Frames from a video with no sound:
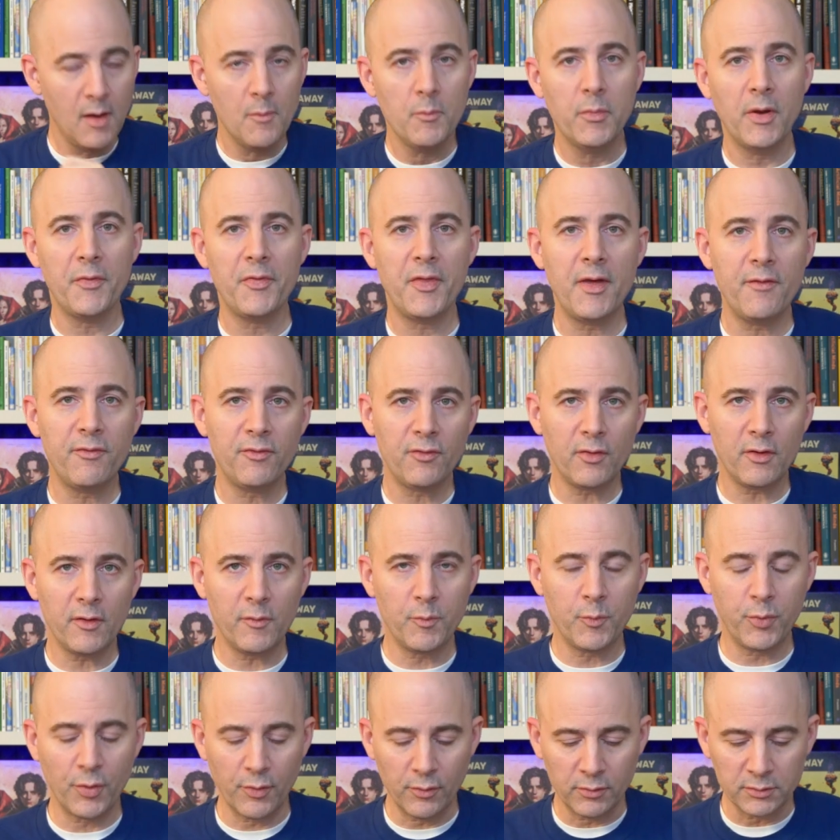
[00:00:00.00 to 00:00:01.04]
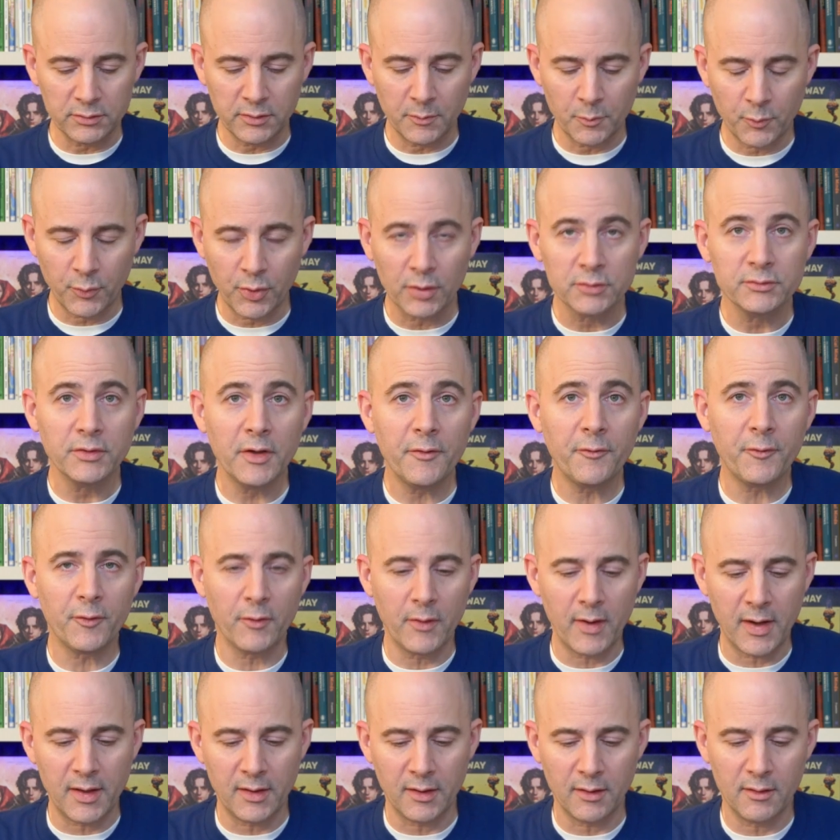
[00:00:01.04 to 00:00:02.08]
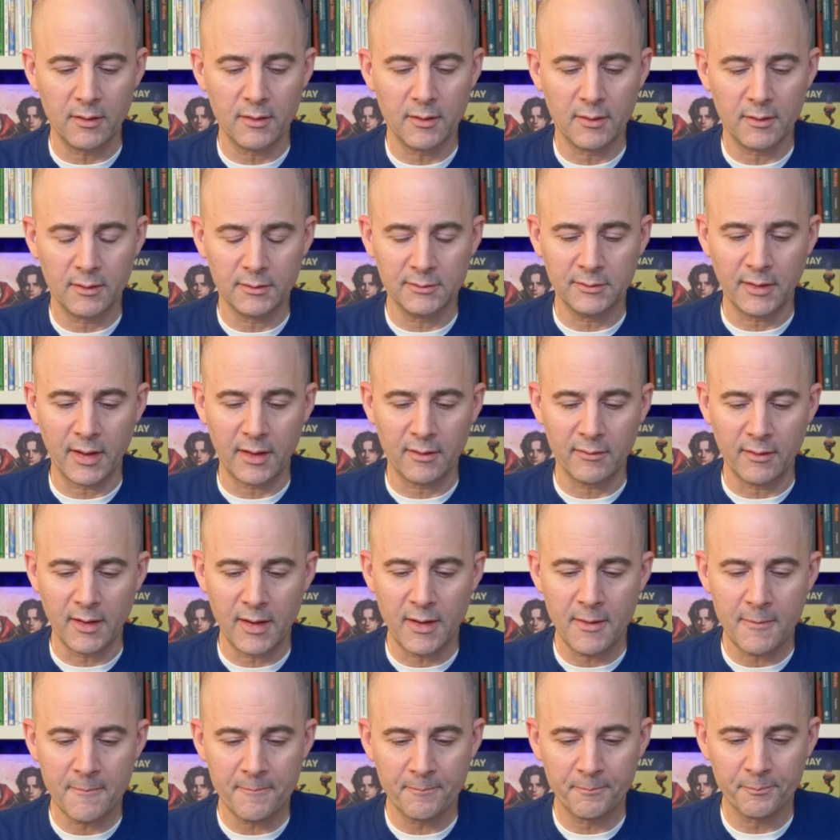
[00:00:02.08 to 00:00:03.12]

But they've sort of proliferated lately.